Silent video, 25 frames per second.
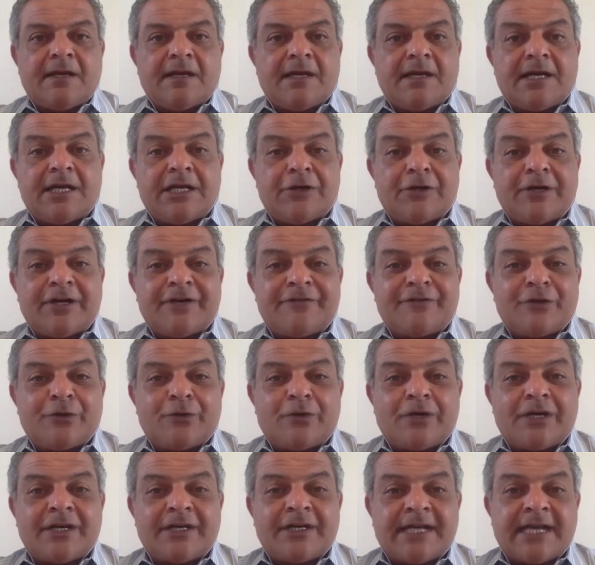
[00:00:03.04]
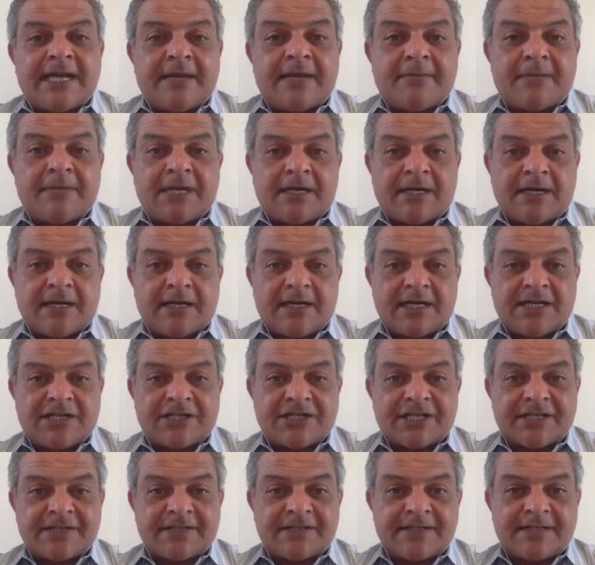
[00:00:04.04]
Hello, everyone. I'm
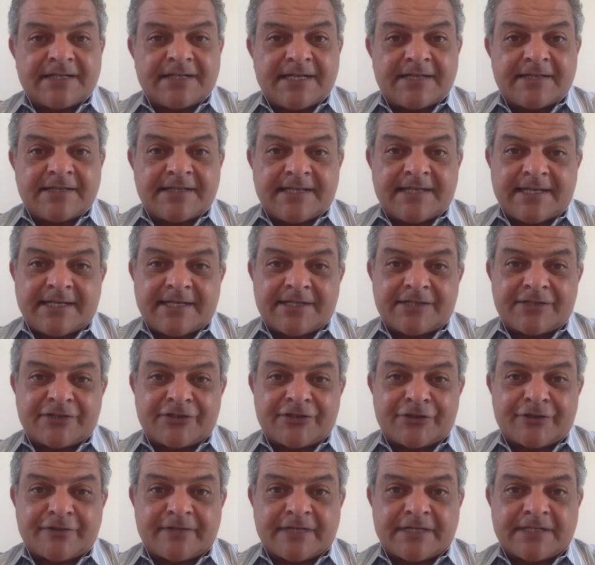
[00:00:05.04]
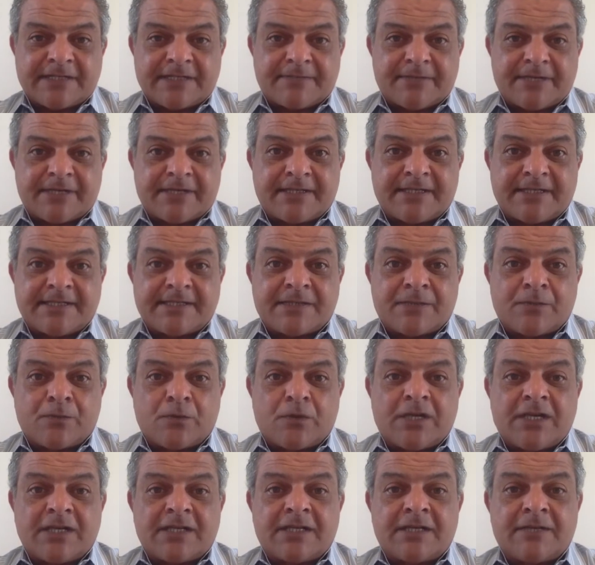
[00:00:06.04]
Khachatourian, the editor of Asbarez, and
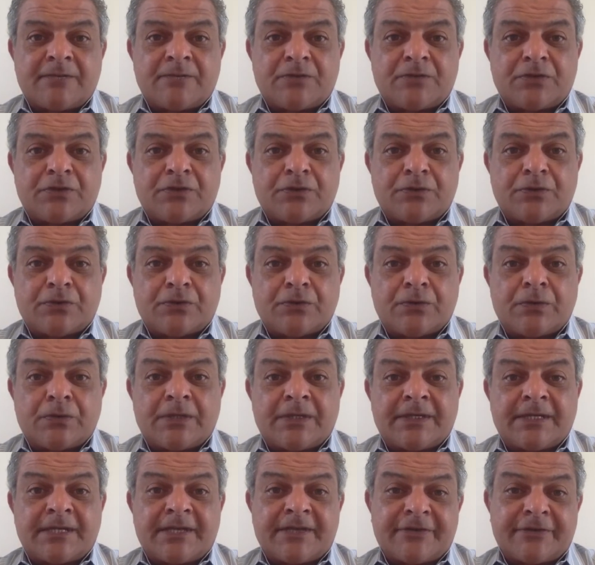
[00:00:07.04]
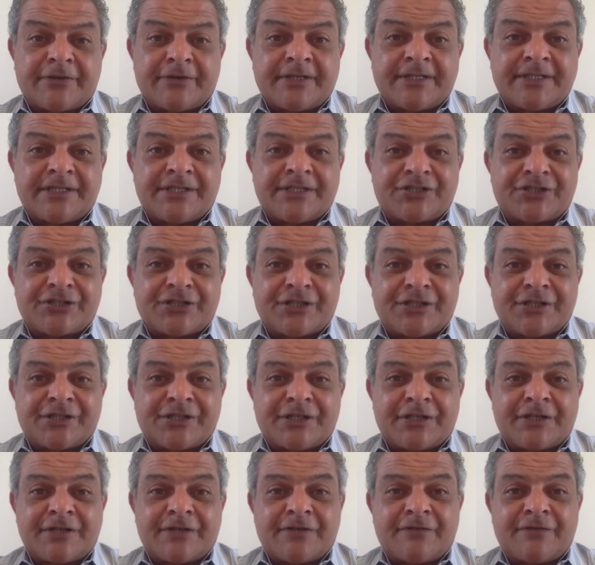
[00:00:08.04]
welcome to another edition
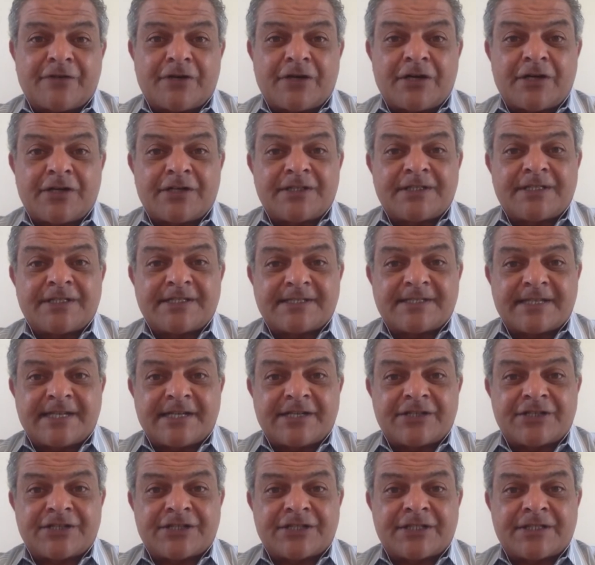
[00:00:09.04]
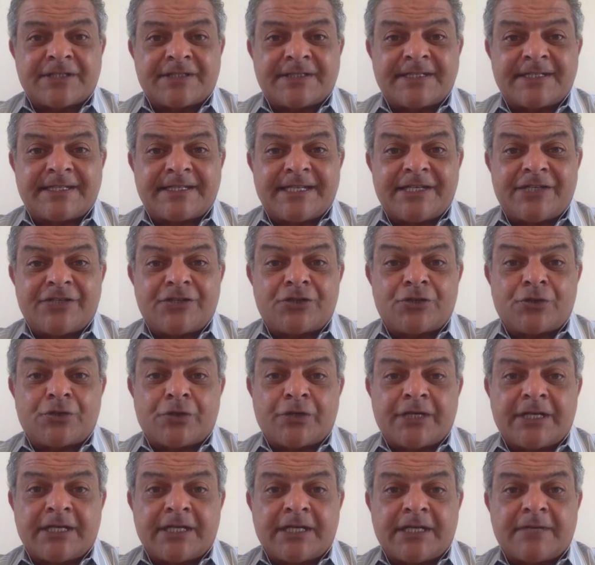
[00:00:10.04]
of our discussion. Today,
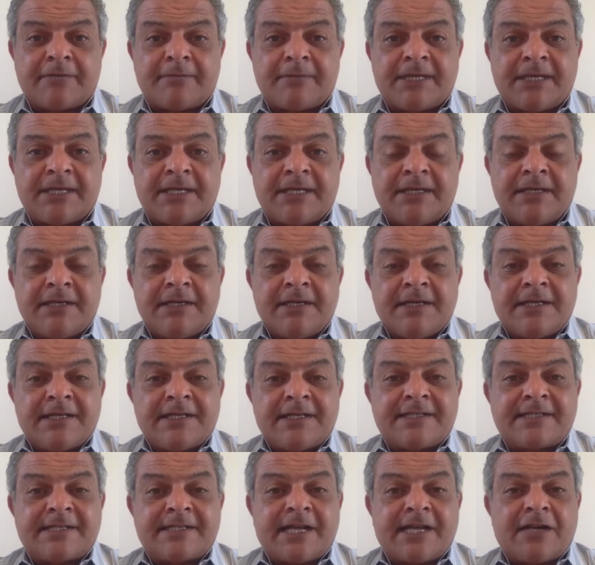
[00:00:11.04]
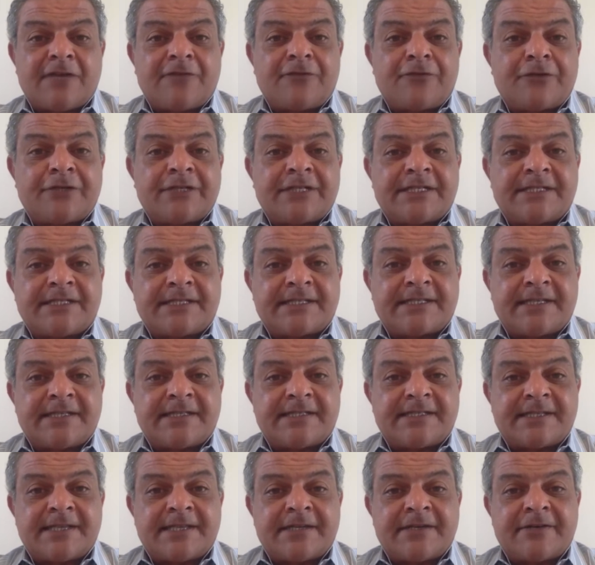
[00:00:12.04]
joining me is California State
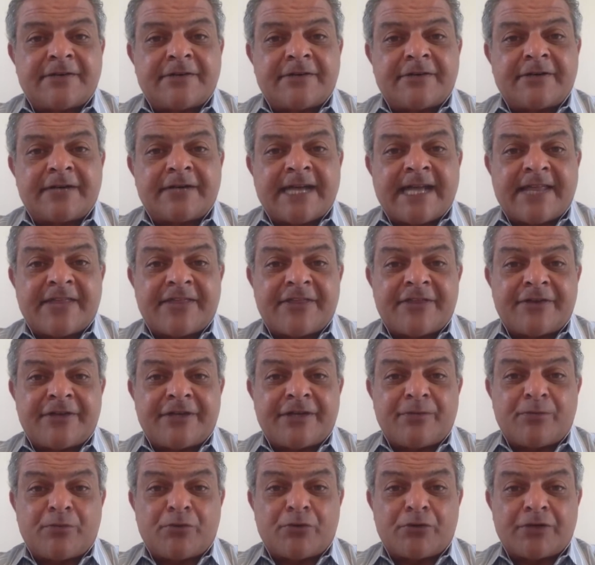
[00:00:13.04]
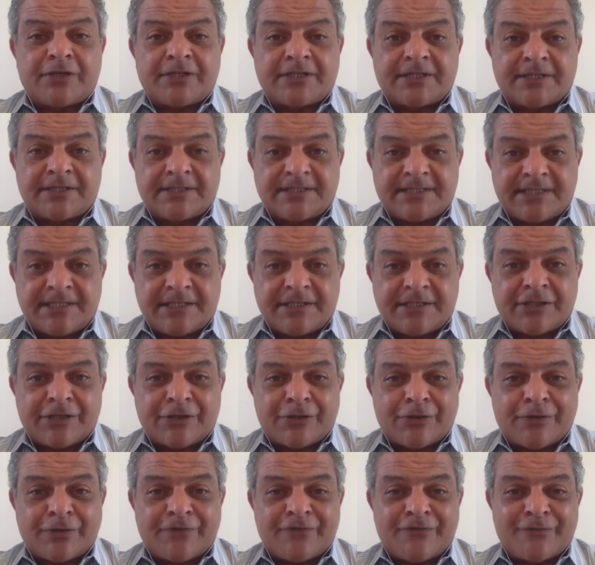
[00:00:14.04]
Senator Anthony
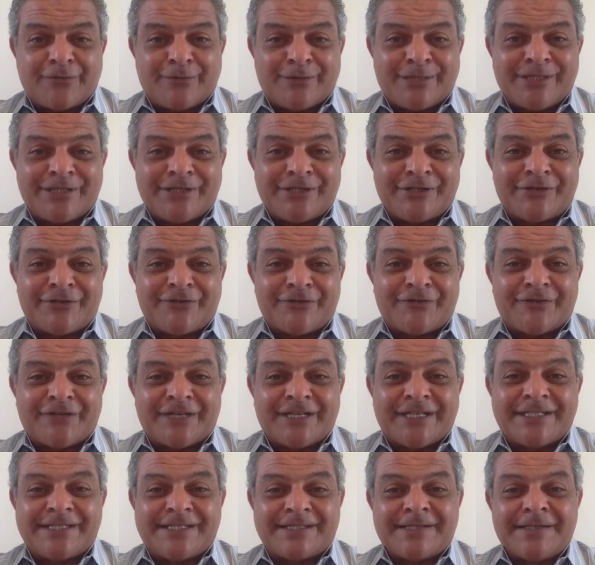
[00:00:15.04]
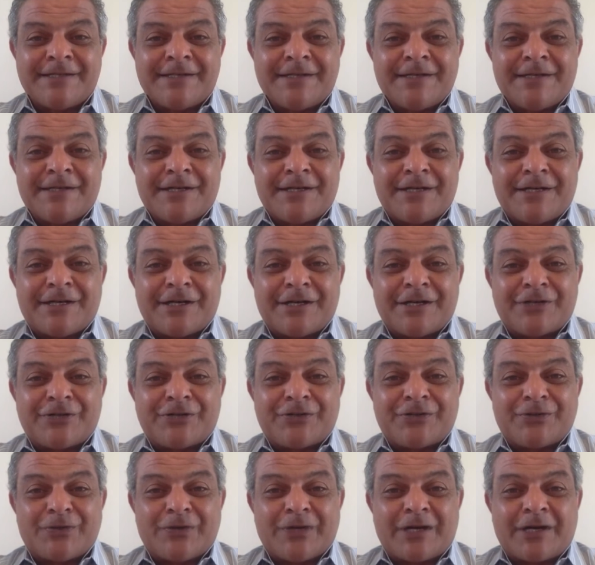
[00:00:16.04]
Portantino, a familiar face
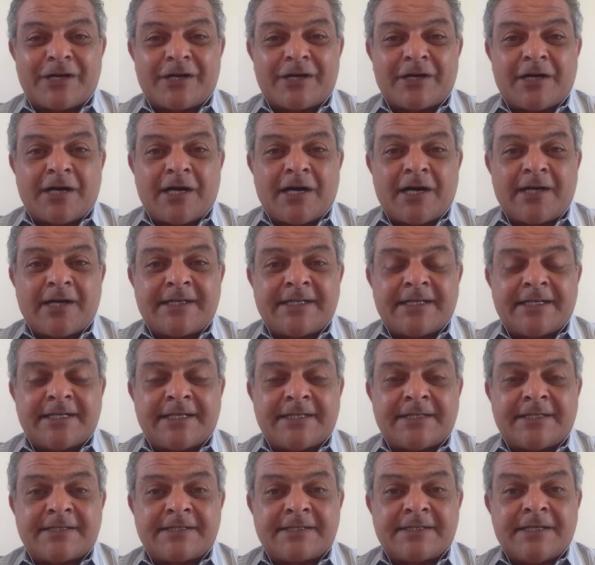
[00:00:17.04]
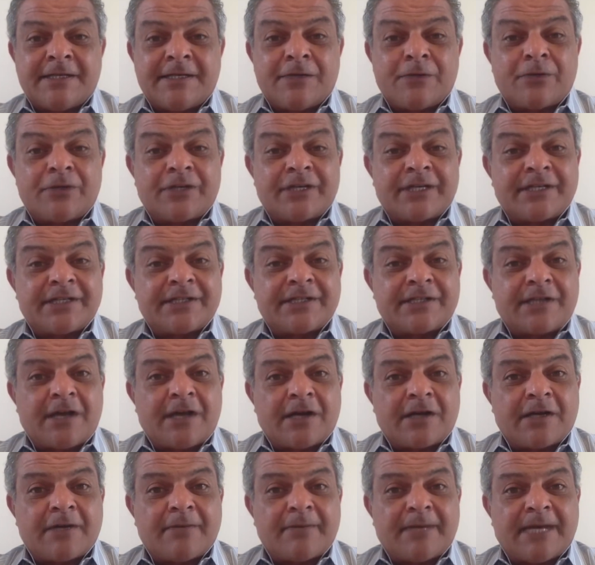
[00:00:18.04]
to our audience. We're going to
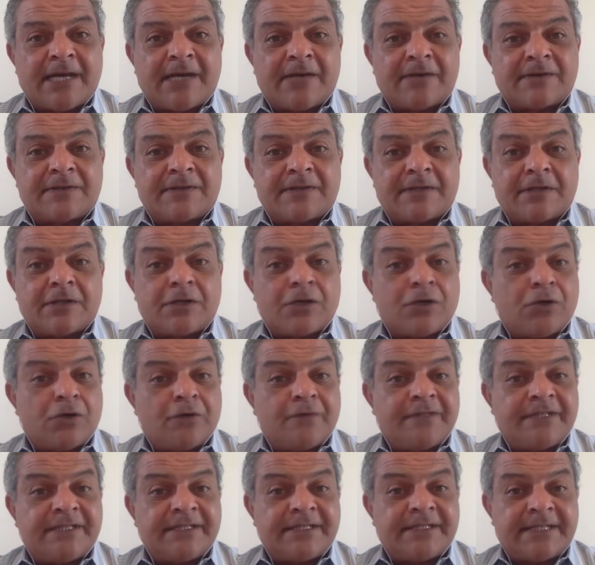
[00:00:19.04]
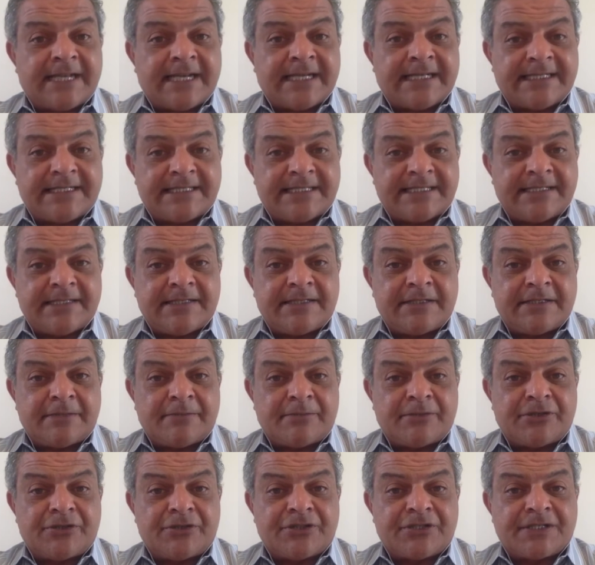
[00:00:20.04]
talk about a COVID-19
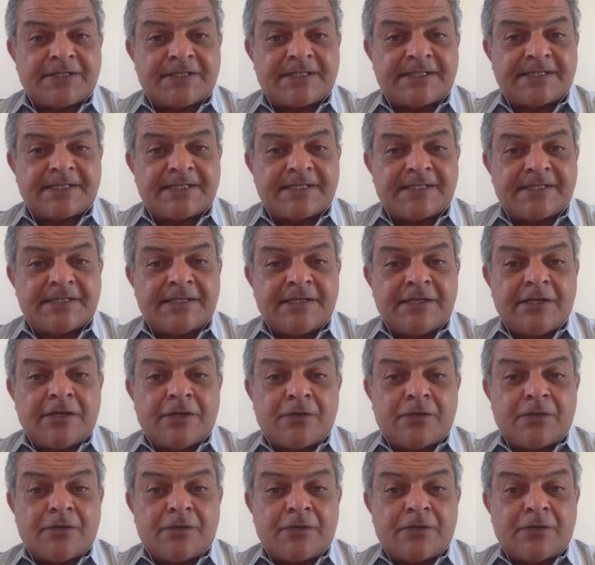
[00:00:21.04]
emergency.